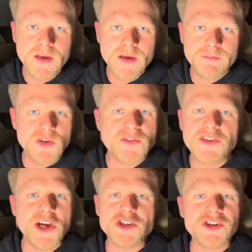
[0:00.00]
Most of
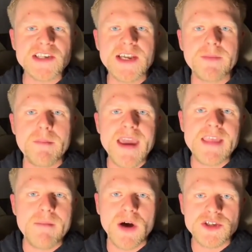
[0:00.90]
this country doesn't even make
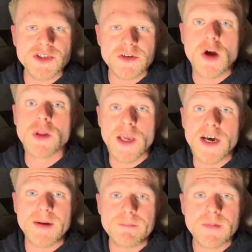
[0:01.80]
that much. Go look it
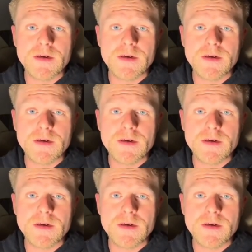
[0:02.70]
up.